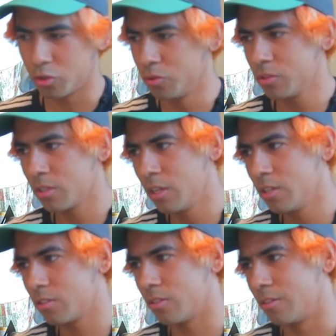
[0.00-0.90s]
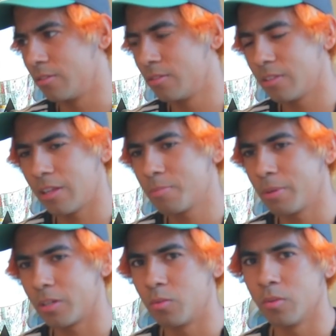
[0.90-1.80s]
shoes. So that's
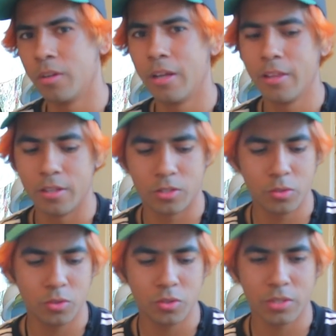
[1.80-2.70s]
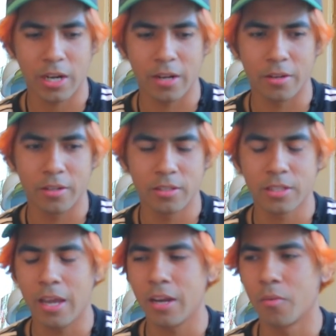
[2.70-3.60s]
pretty cool. The two shoes that I
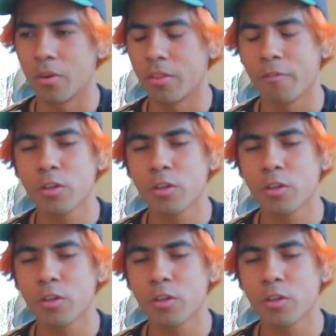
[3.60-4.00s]
skated were, the